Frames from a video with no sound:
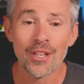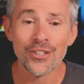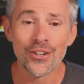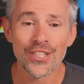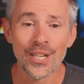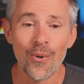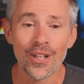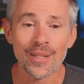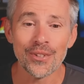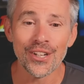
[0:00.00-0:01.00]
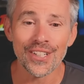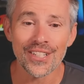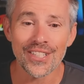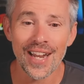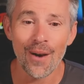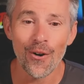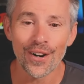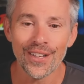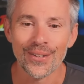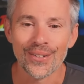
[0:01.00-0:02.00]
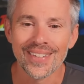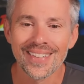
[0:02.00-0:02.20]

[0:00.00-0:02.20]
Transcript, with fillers: Aderski, welcome to Good Listen. How are you?